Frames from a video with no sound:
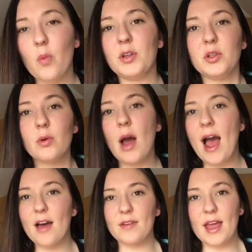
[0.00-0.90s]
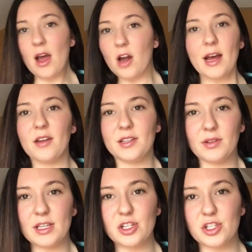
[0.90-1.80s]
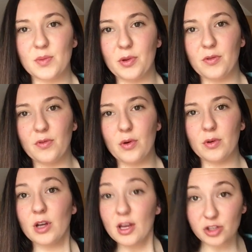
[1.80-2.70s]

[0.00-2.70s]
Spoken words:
When you have an unhealthy relationship with food,